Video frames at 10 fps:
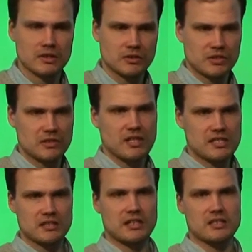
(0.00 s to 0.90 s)
Because if I
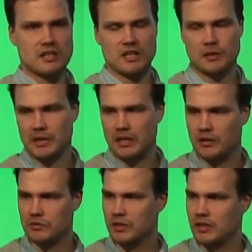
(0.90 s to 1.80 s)
started talking
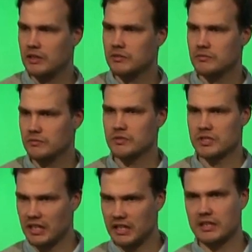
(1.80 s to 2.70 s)
about uh,
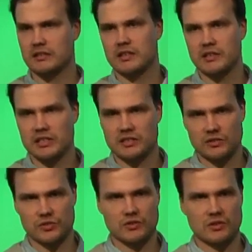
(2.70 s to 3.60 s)
selling the
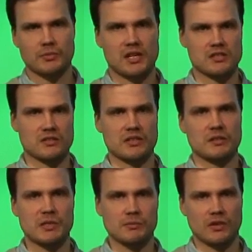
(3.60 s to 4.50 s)
institutional repository,
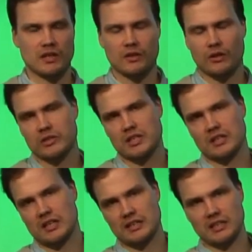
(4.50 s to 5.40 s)
then people are like, oh dear
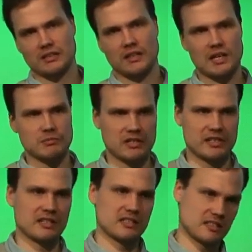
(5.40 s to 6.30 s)
God, now the
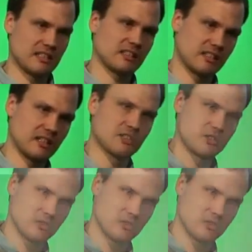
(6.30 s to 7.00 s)
librarian is telling how to,